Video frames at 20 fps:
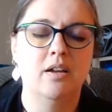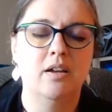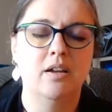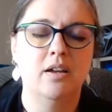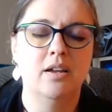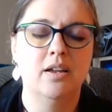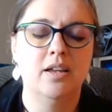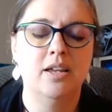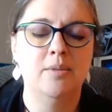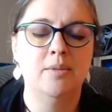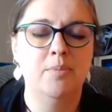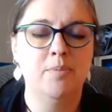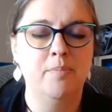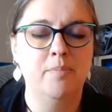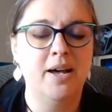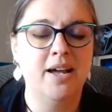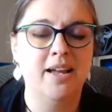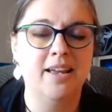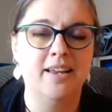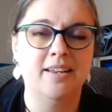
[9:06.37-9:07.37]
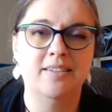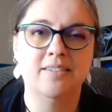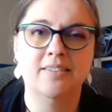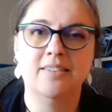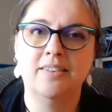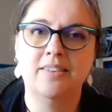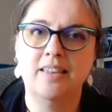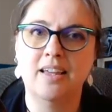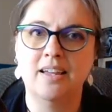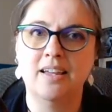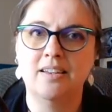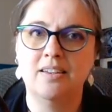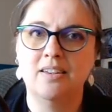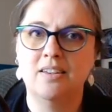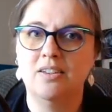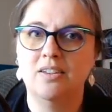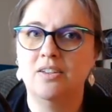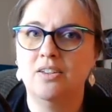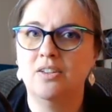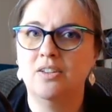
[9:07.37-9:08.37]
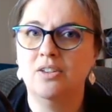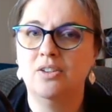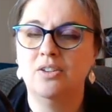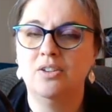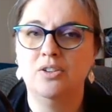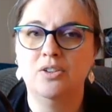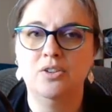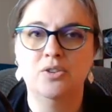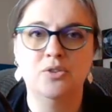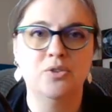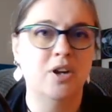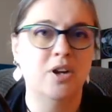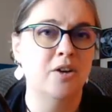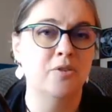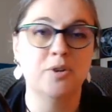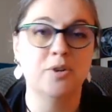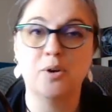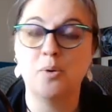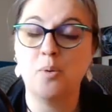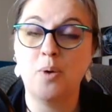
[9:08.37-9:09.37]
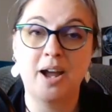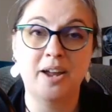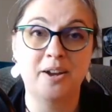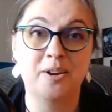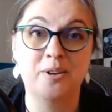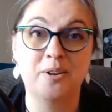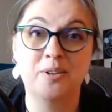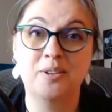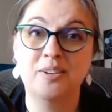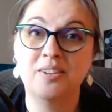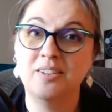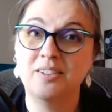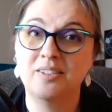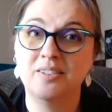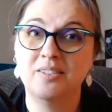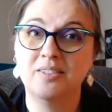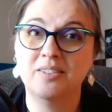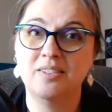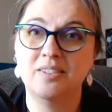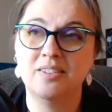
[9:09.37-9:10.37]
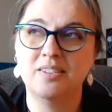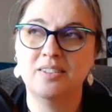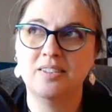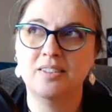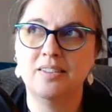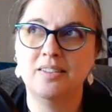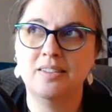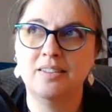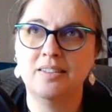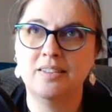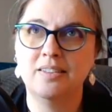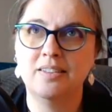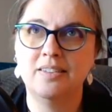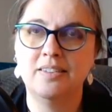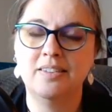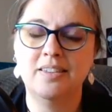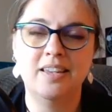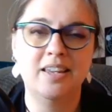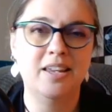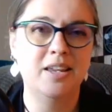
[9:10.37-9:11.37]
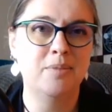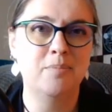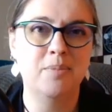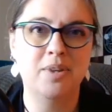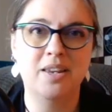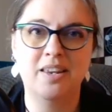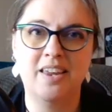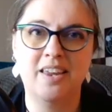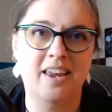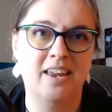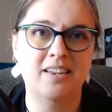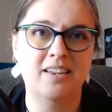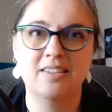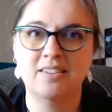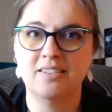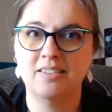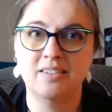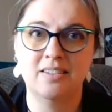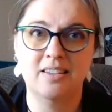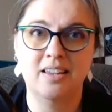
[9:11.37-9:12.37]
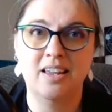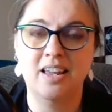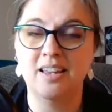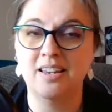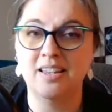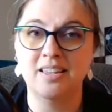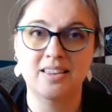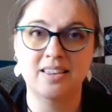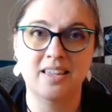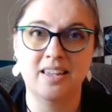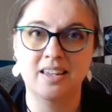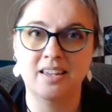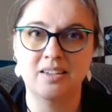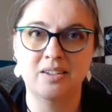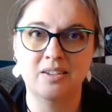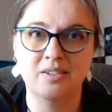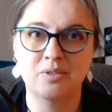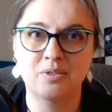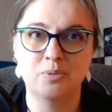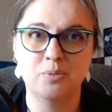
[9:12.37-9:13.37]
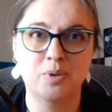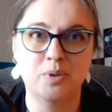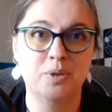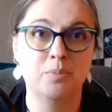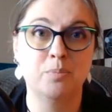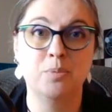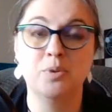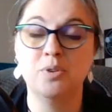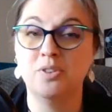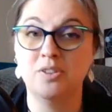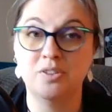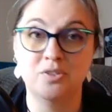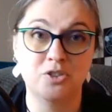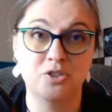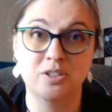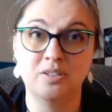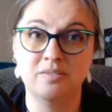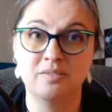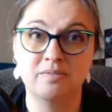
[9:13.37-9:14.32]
keep in mind that you're not required to imitate anything with precision.